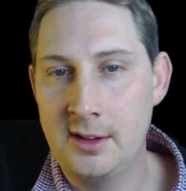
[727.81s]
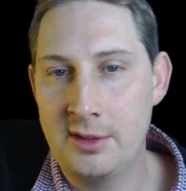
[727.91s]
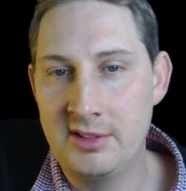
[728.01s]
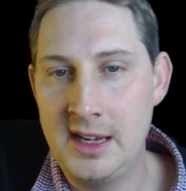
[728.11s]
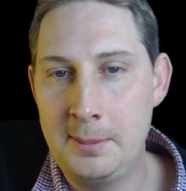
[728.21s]

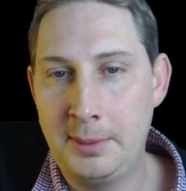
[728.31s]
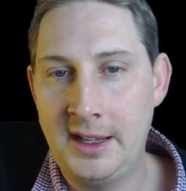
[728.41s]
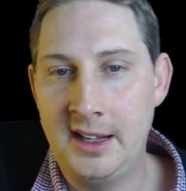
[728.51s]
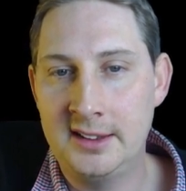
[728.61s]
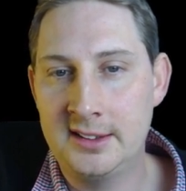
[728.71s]

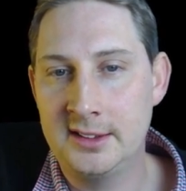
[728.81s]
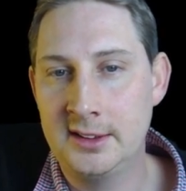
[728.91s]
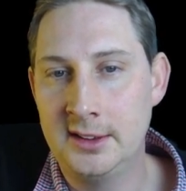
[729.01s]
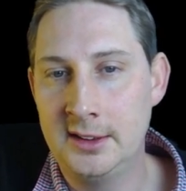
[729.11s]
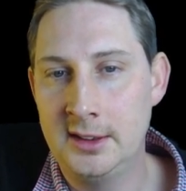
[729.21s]
3+,
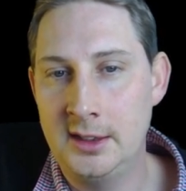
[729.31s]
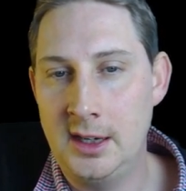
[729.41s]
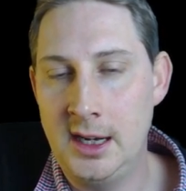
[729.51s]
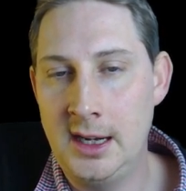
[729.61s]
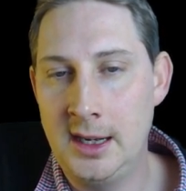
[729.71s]

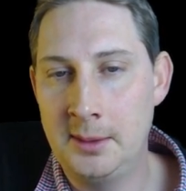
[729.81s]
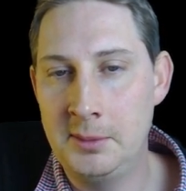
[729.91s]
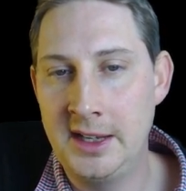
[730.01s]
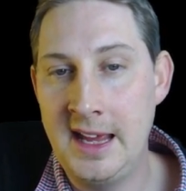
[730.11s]
and